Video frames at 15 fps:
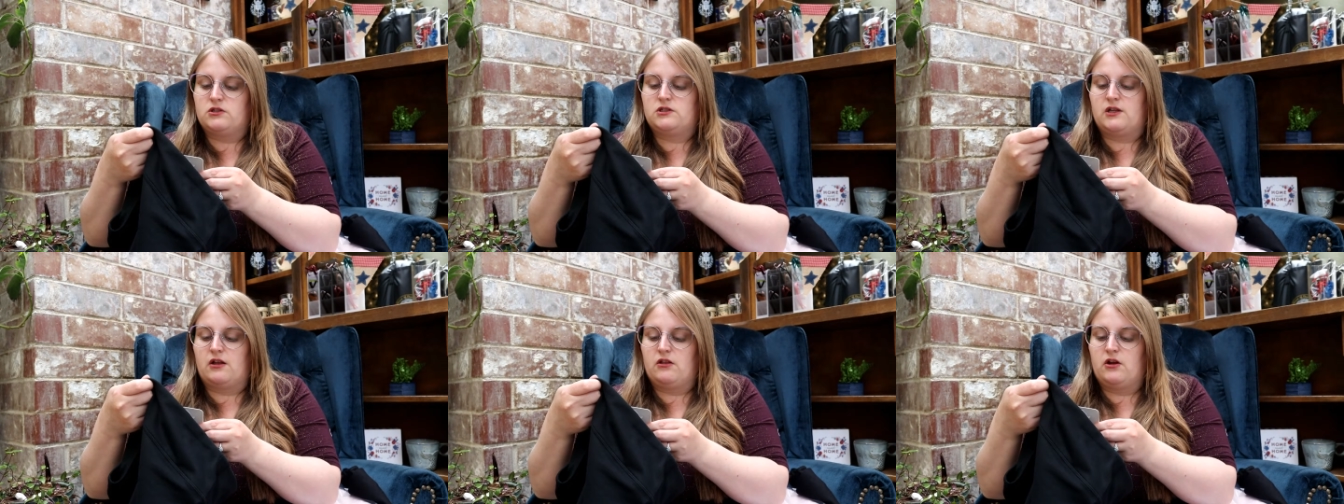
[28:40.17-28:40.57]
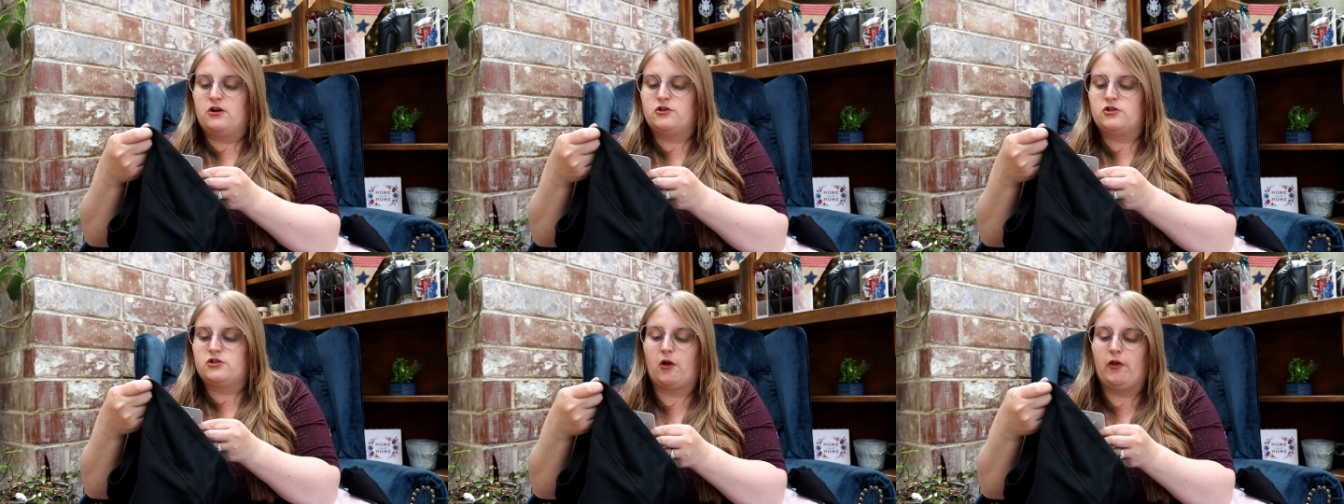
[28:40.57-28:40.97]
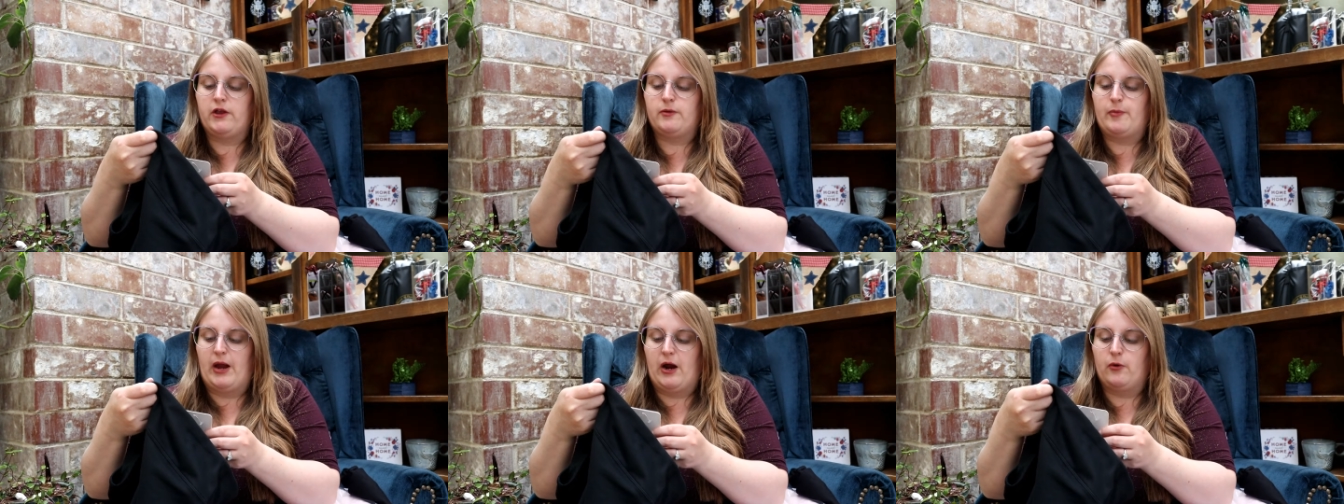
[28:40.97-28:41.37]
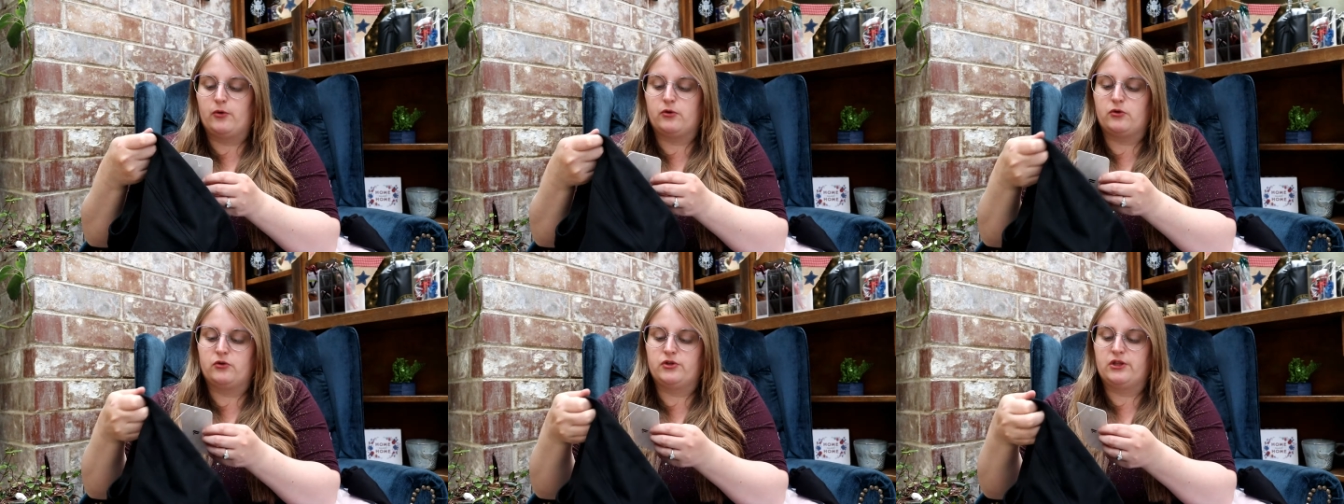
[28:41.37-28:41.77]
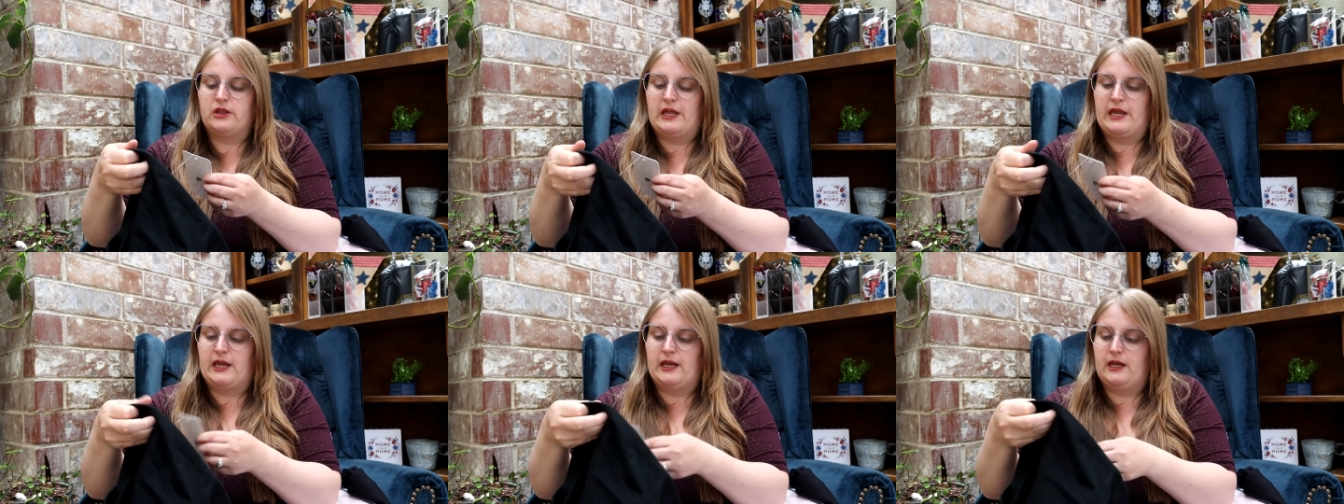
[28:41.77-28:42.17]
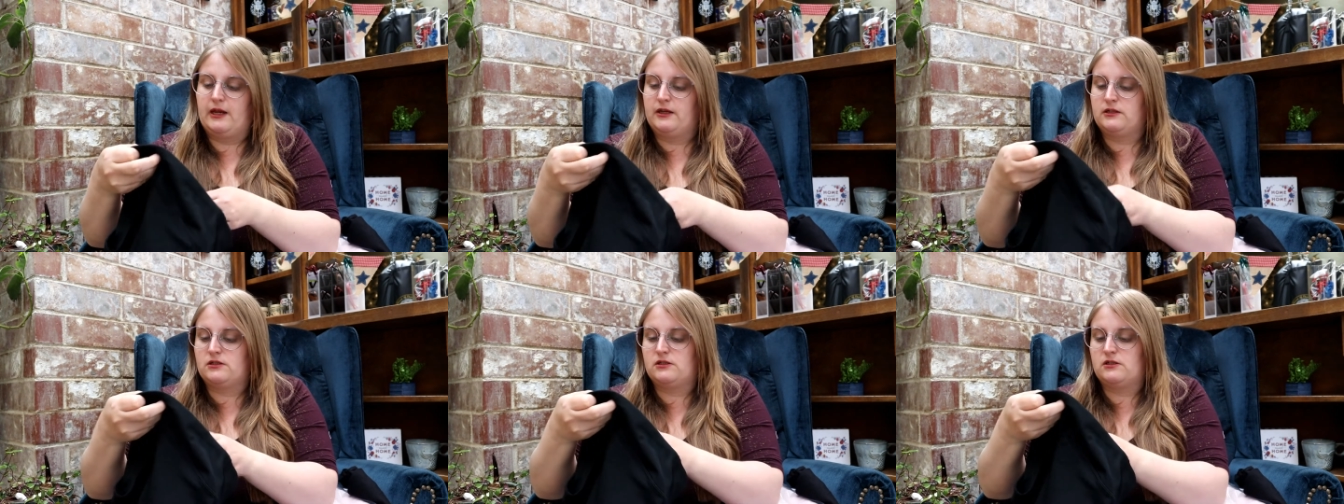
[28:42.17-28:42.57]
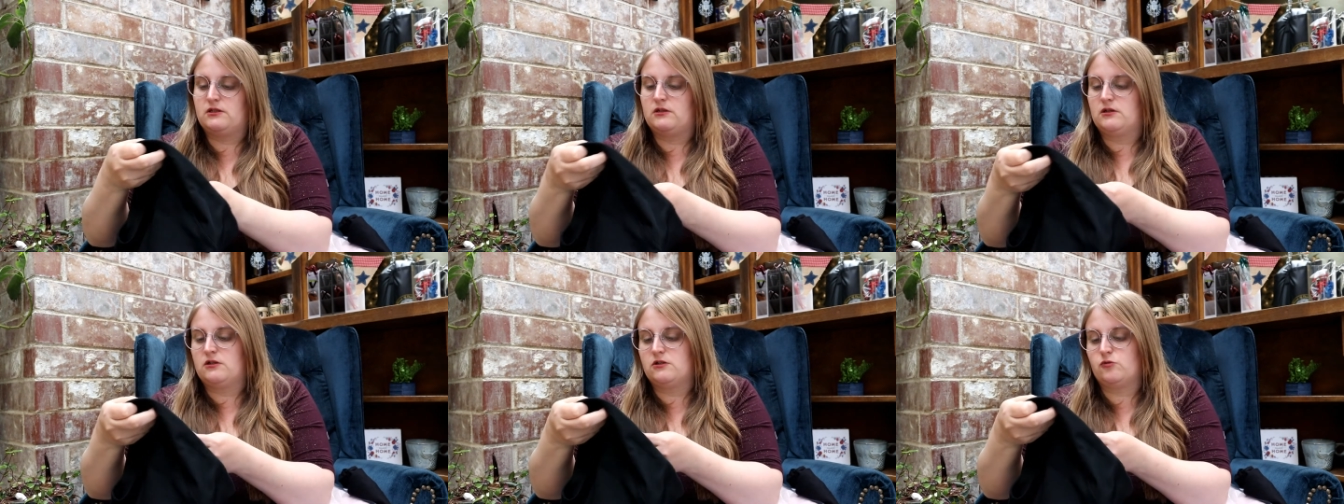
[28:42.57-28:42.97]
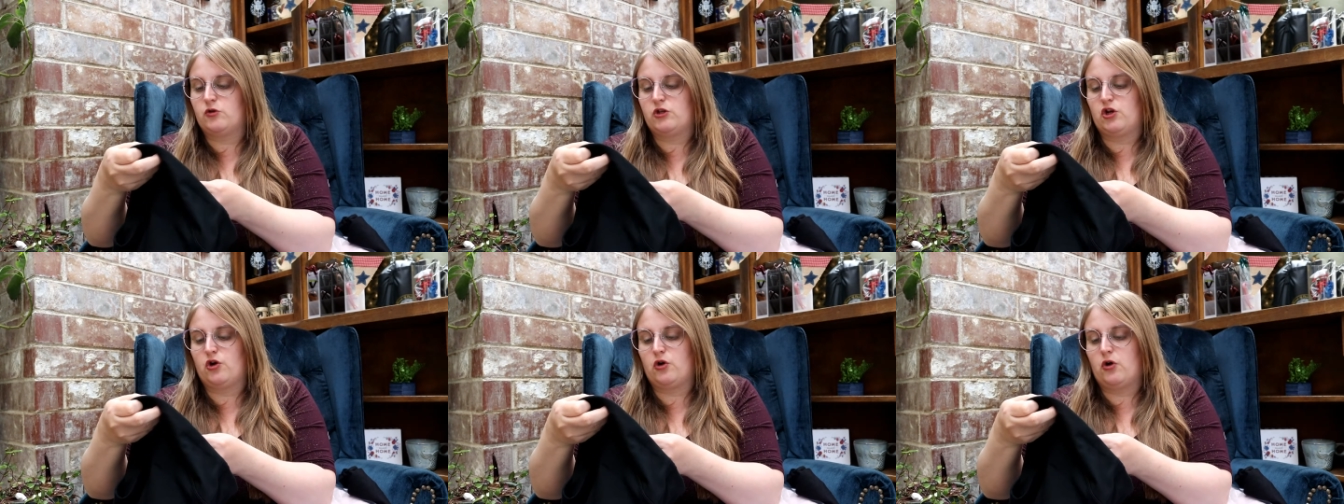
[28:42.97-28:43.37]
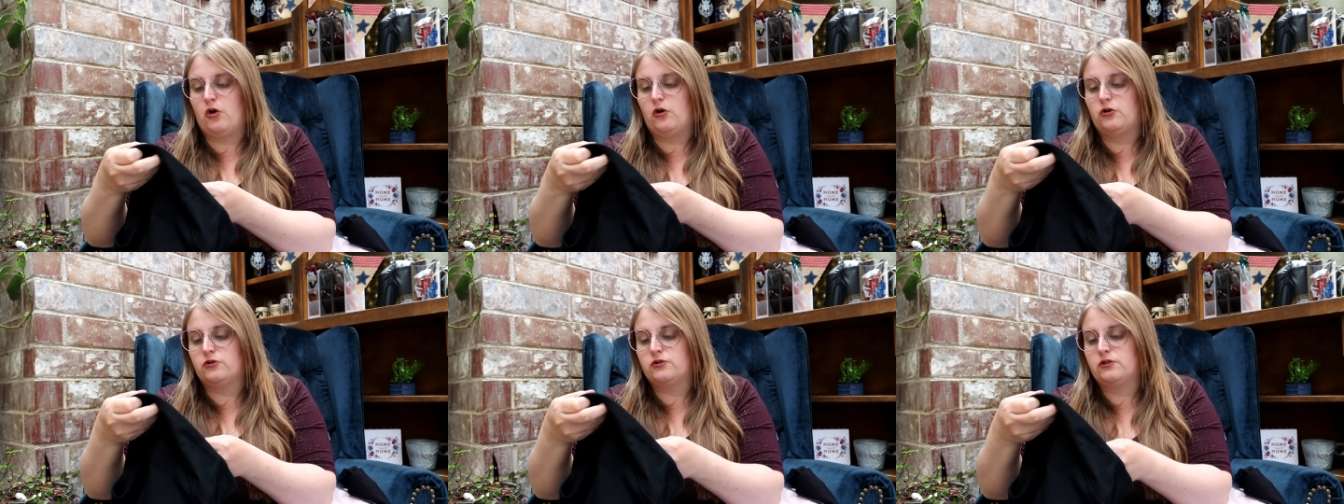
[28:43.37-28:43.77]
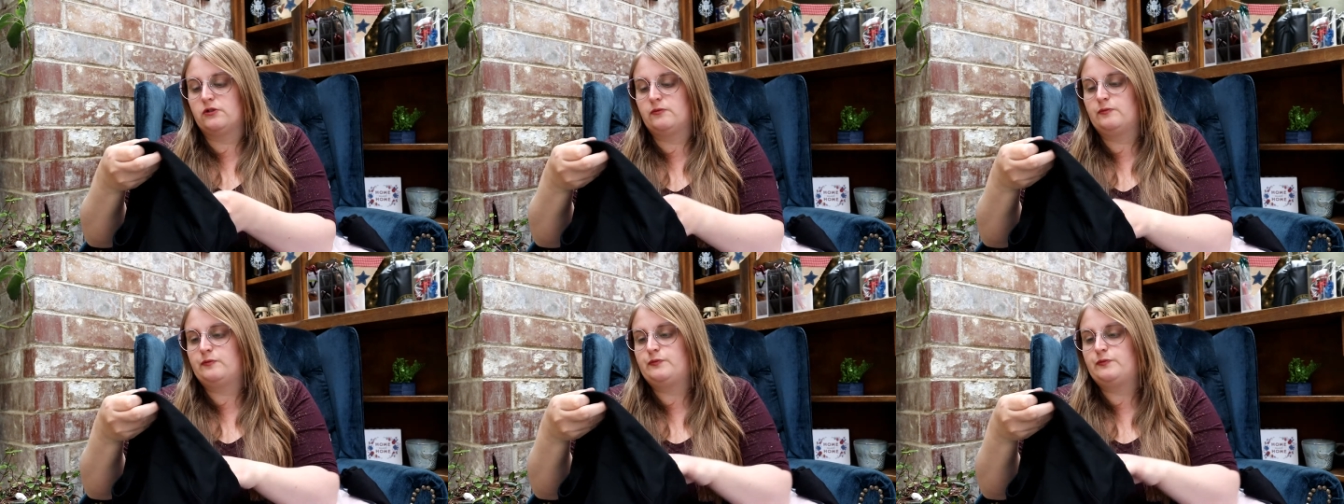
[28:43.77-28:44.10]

Solar, Solid Power Hold Leggings is what they're called.